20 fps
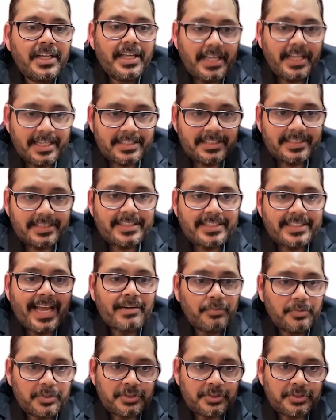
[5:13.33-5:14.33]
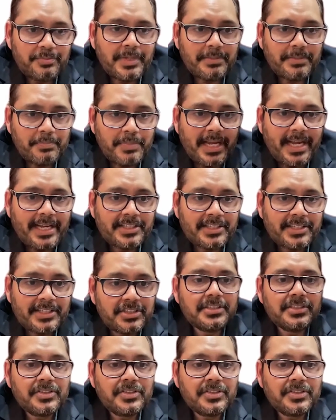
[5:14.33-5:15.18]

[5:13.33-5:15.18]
And that was my passion.